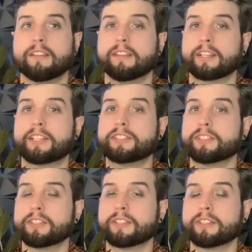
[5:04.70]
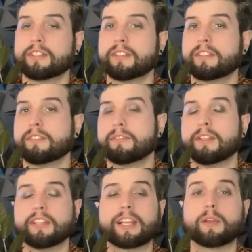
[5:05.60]
look at
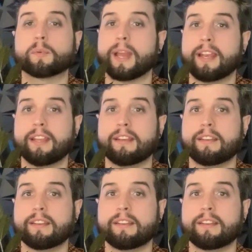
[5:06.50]
Reddit